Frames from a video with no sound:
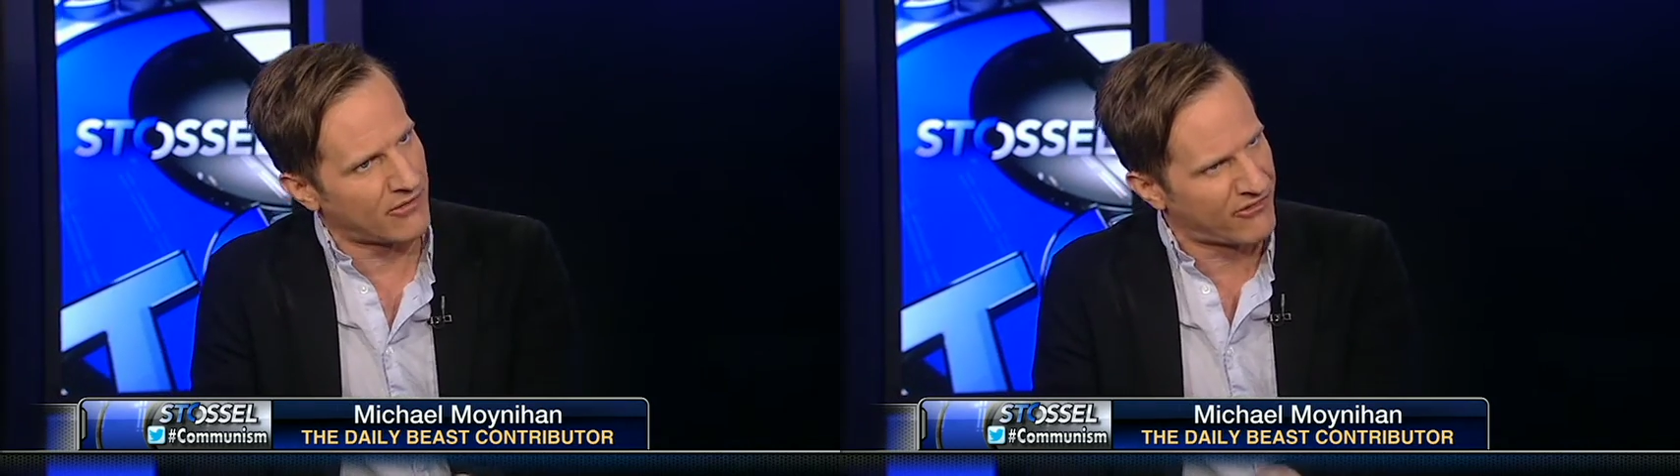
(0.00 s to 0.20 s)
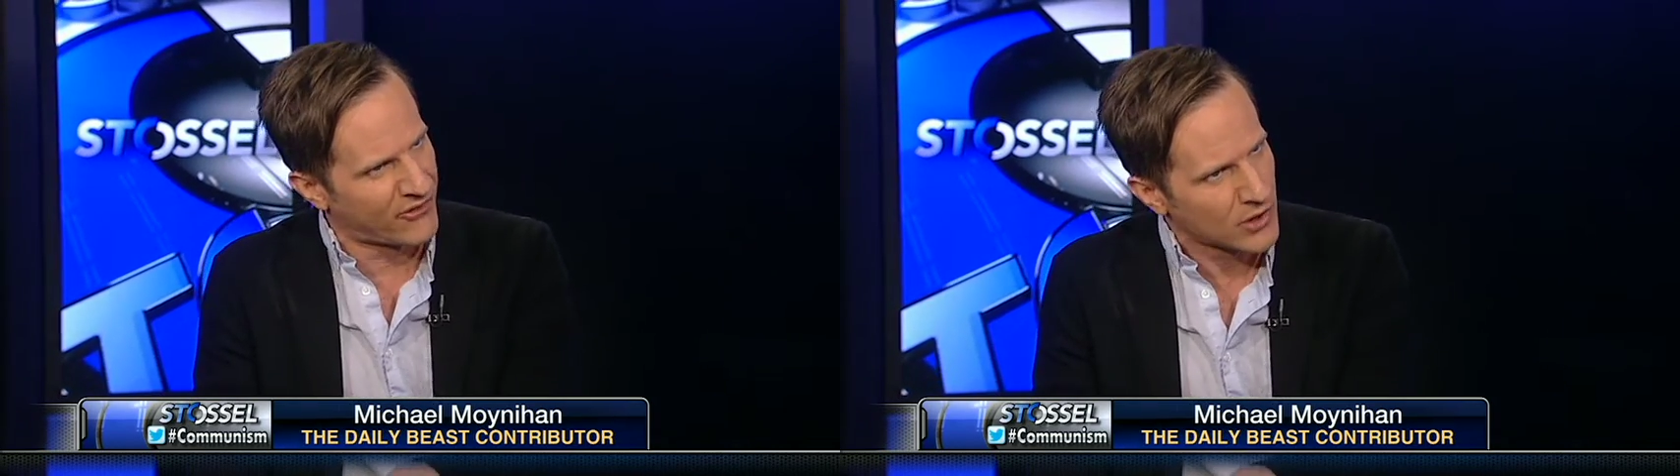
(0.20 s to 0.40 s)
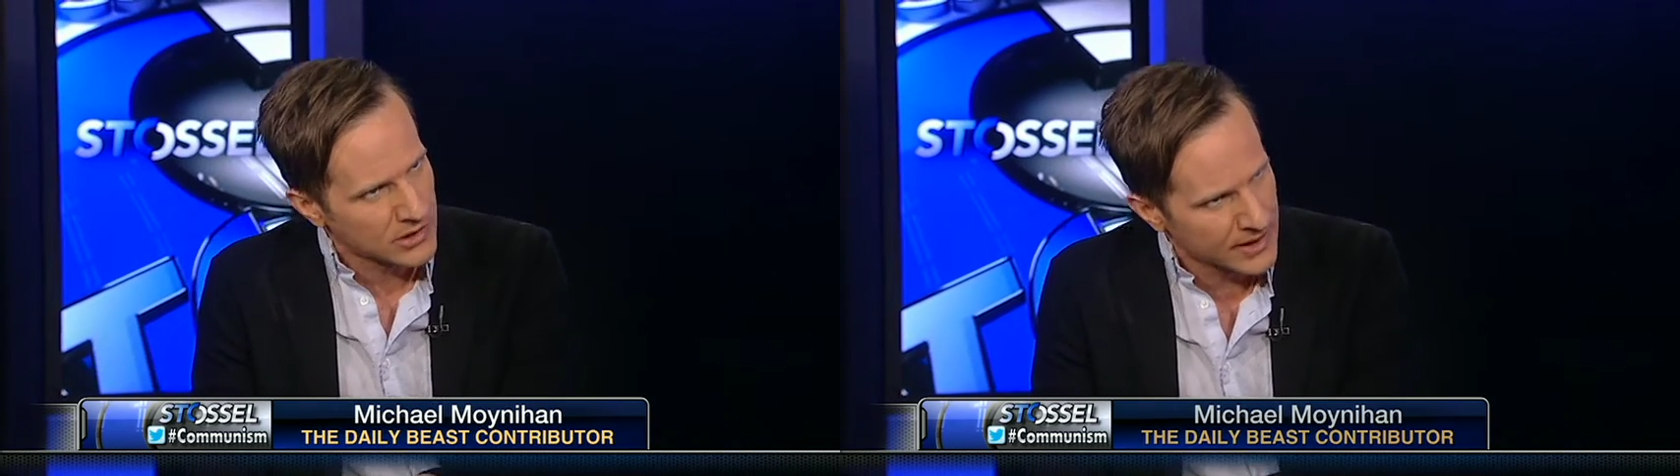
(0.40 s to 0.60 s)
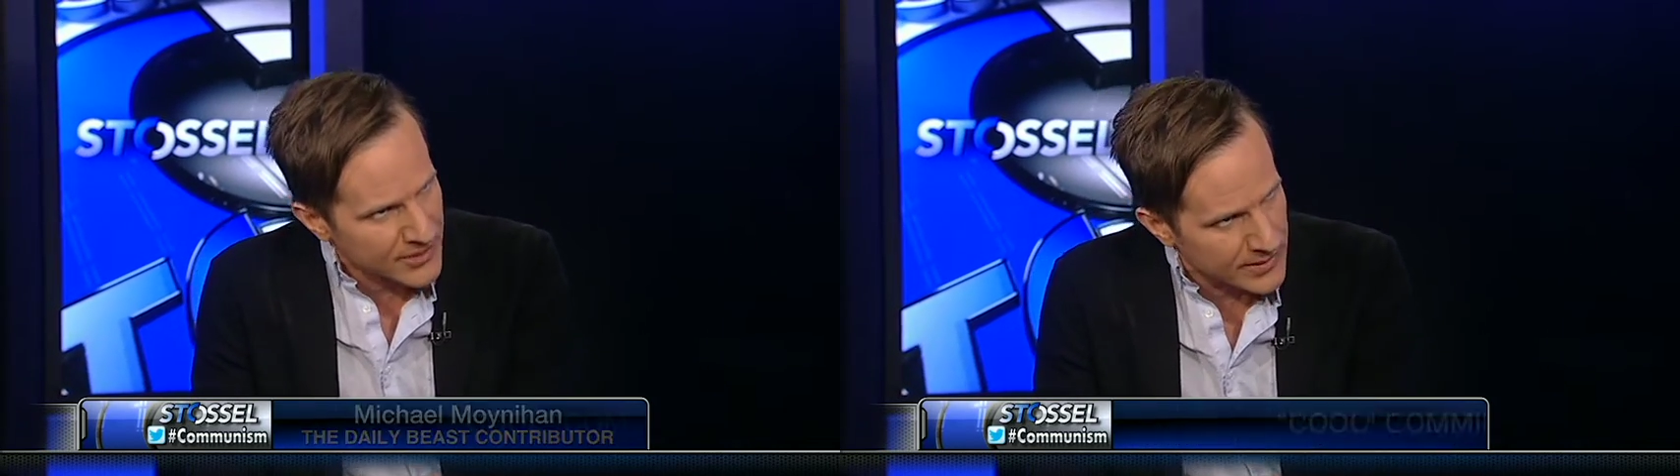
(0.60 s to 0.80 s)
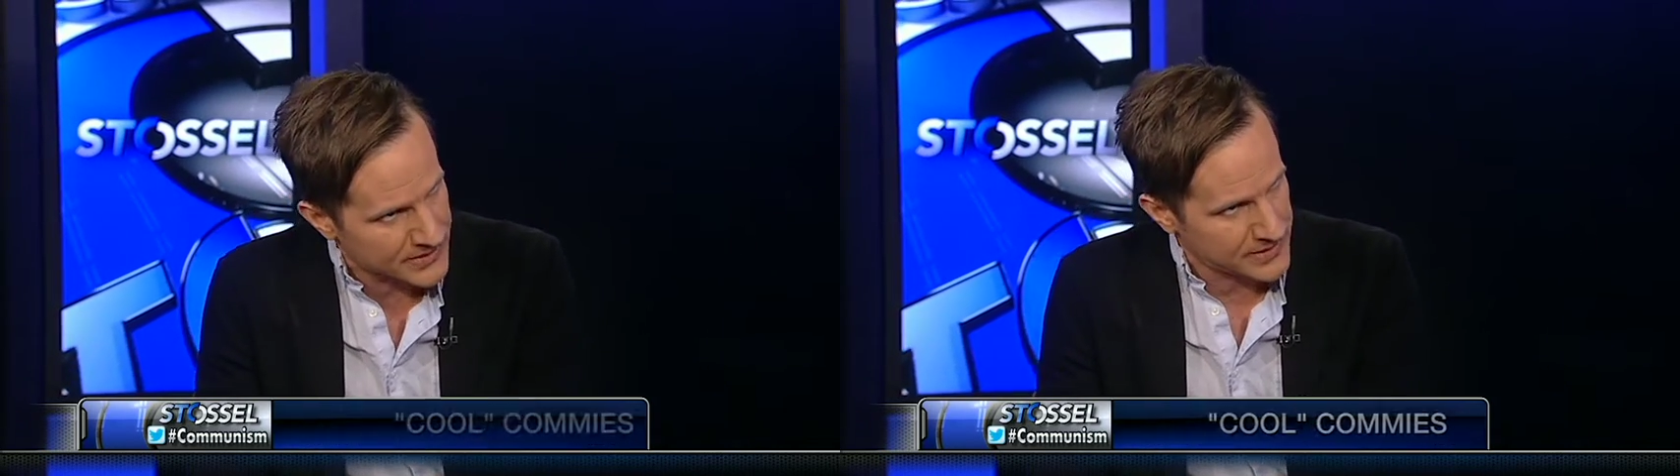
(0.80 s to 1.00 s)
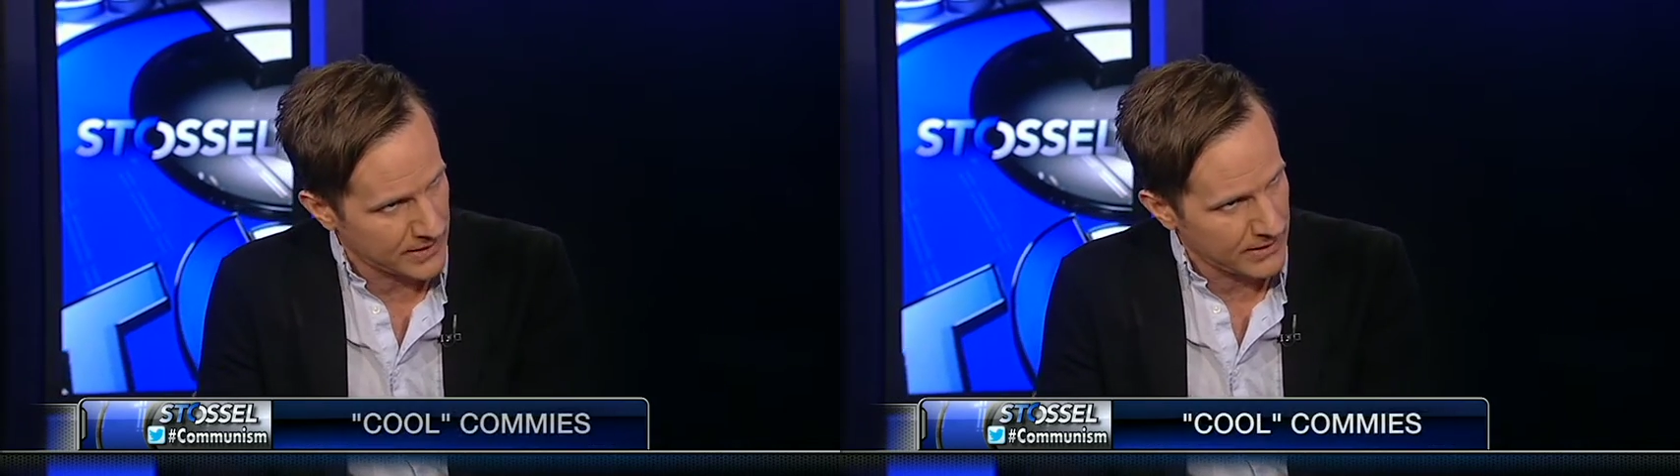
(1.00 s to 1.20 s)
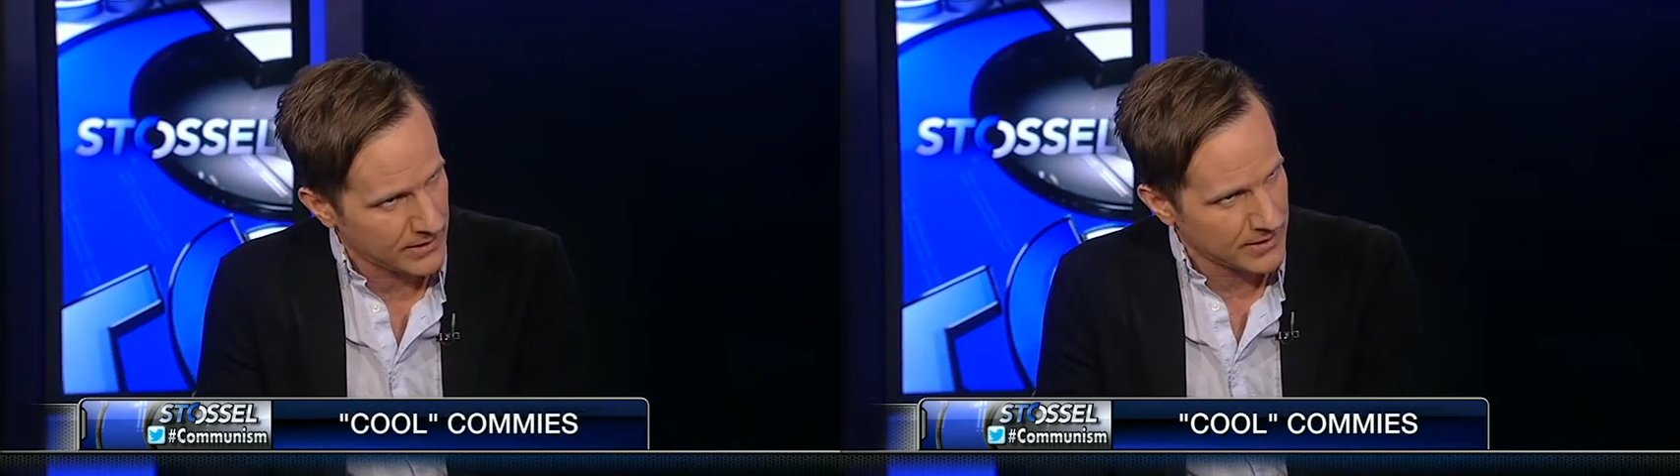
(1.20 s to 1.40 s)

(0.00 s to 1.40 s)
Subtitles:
full literacy